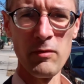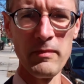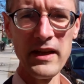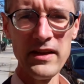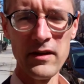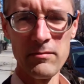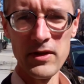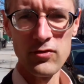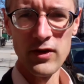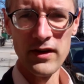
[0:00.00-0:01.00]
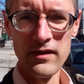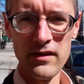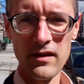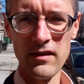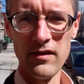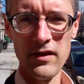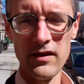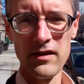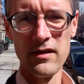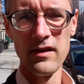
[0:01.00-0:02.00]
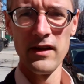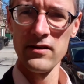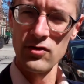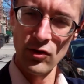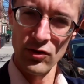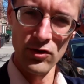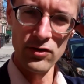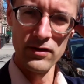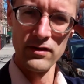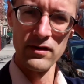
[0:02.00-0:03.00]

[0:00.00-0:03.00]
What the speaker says: a medium between the internal